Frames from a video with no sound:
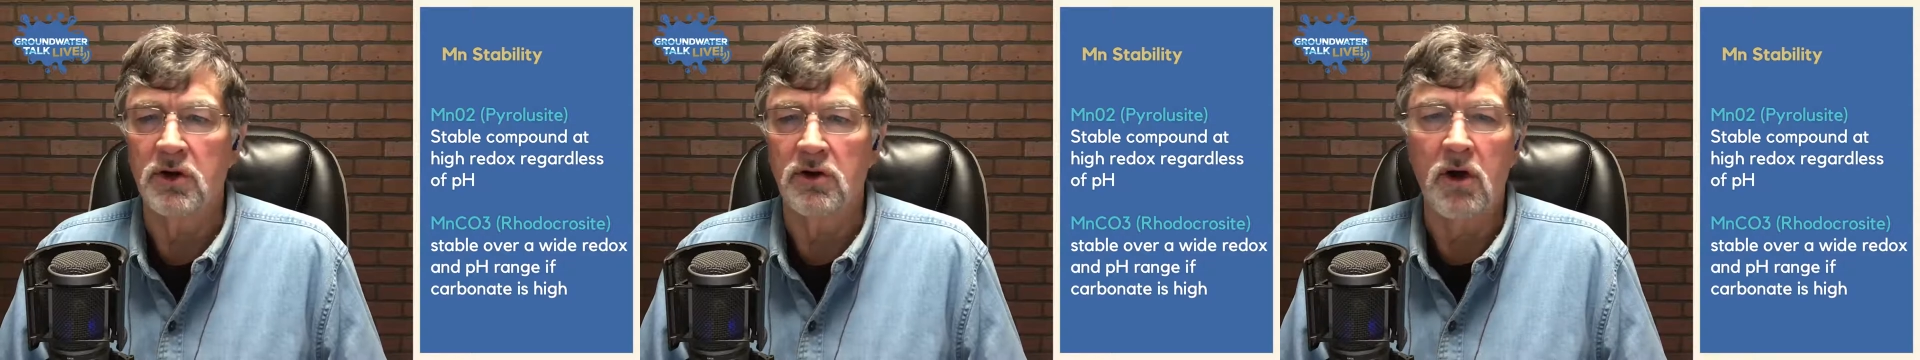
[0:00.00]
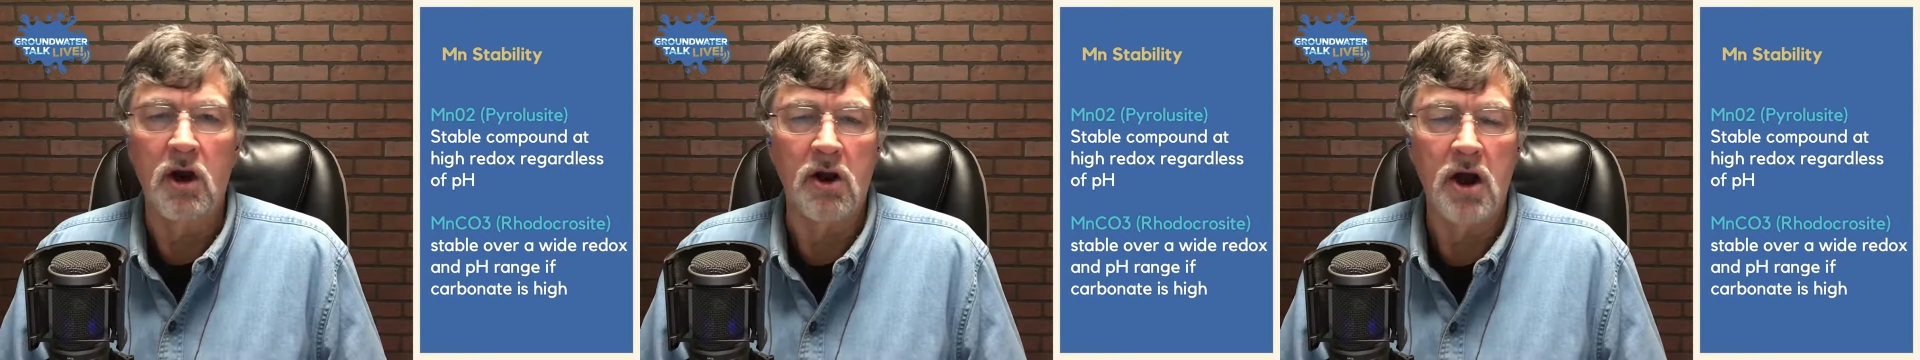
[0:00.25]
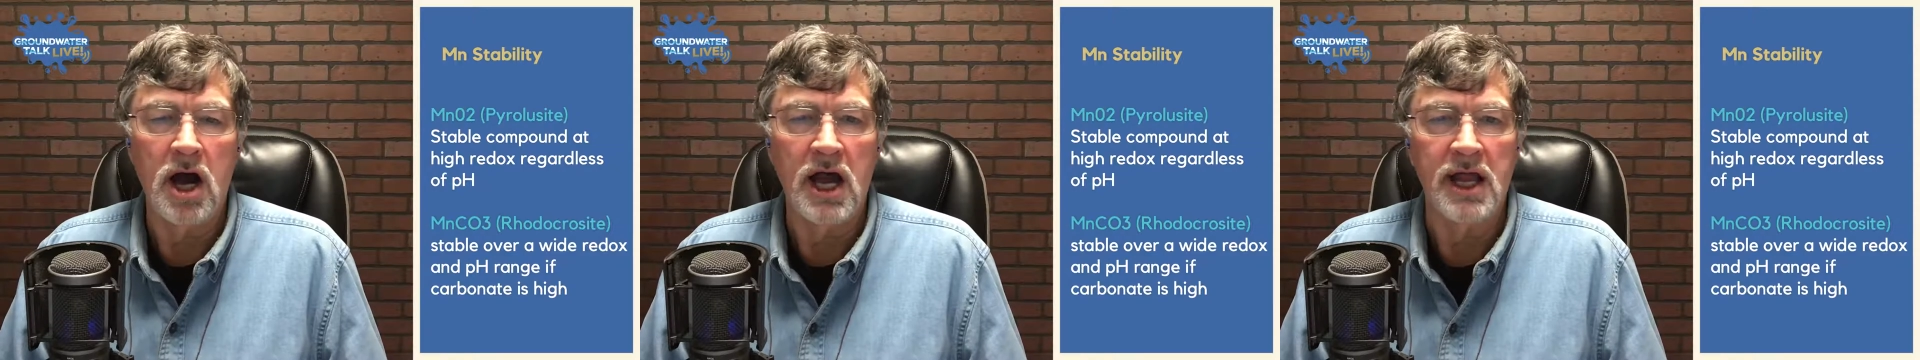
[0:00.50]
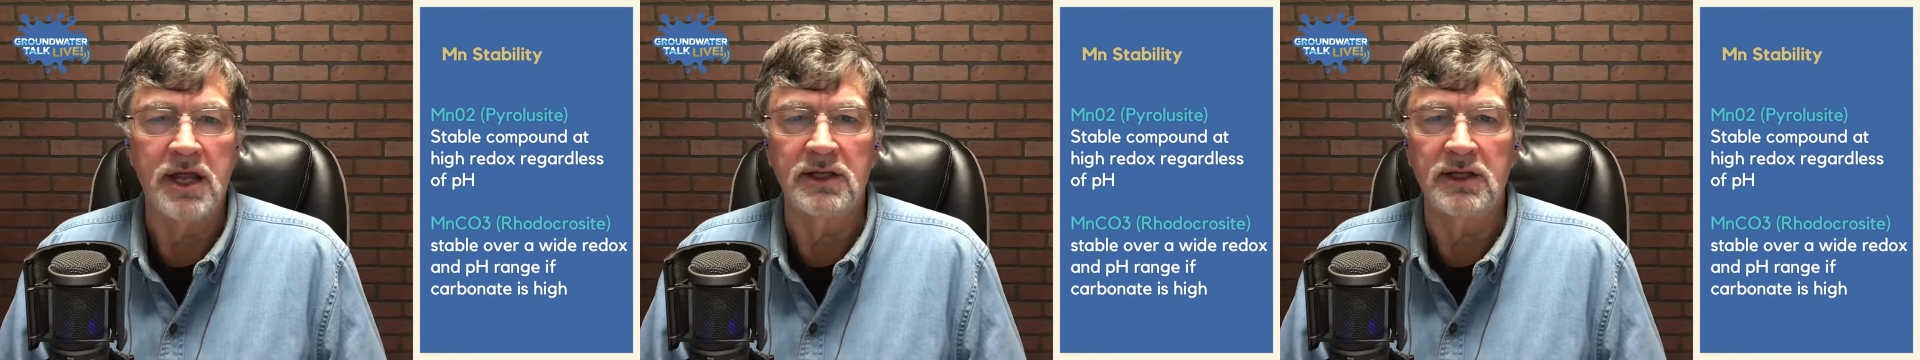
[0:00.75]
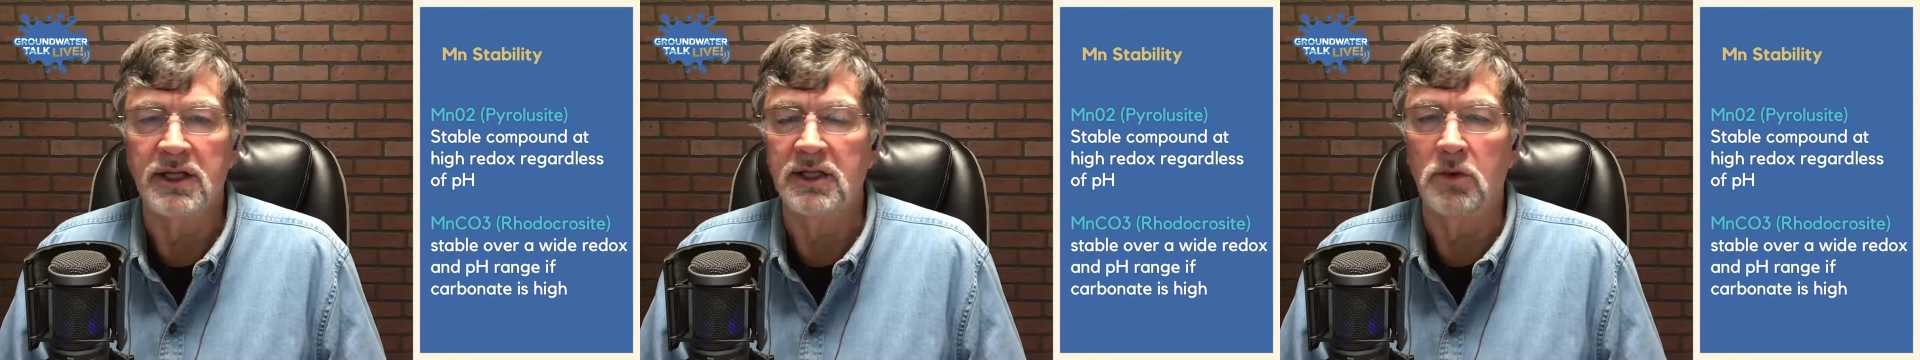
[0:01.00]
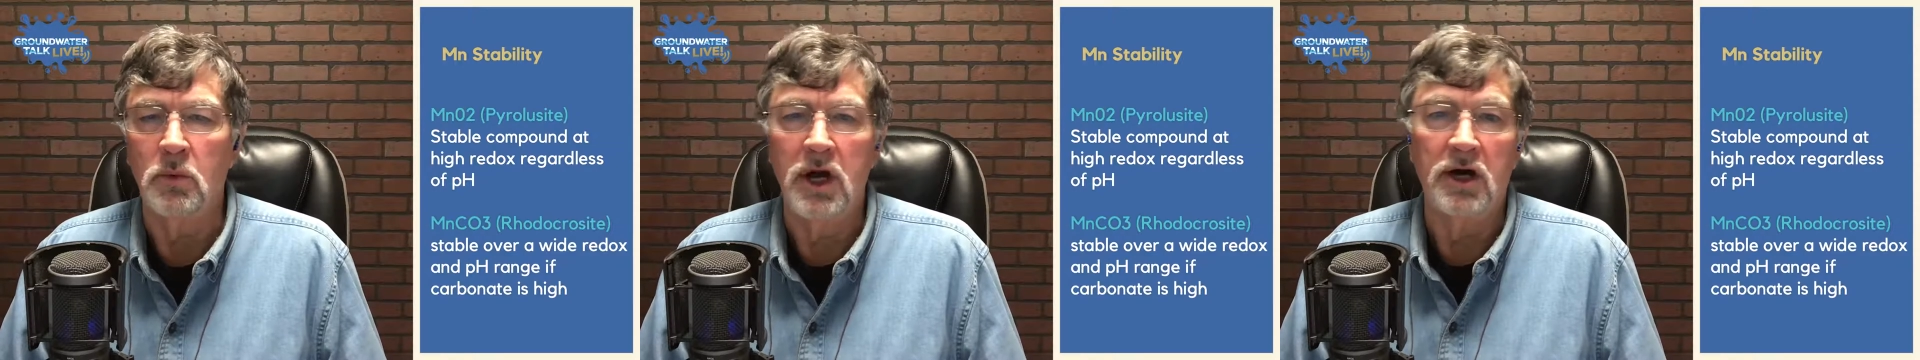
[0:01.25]
are high in
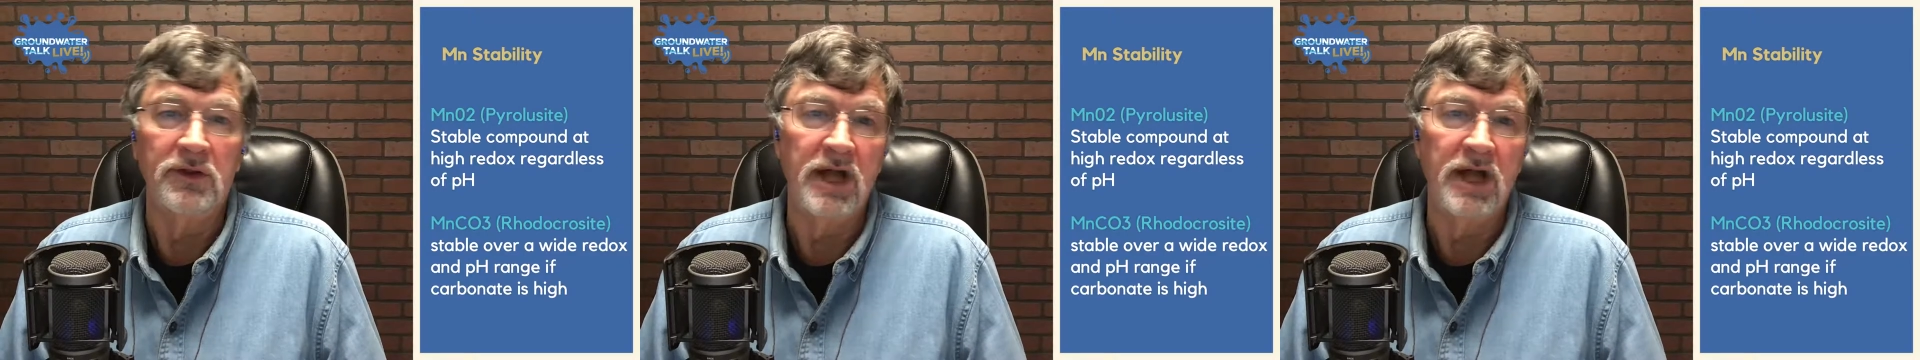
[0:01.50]
the well.